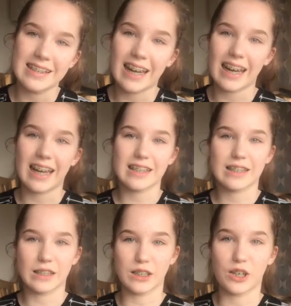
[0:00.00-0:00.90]
I had
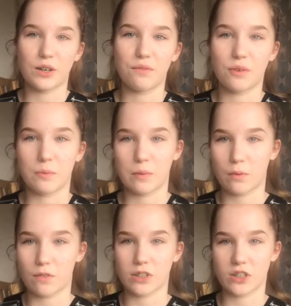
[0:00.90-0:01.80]
to go for a bit more
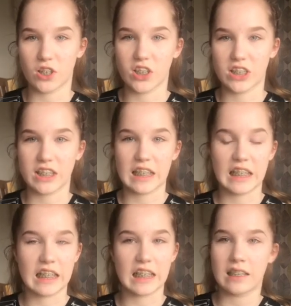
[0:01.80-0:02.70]
of a
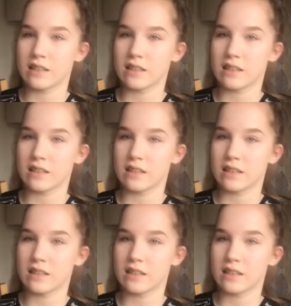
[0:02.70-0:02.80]
dodgier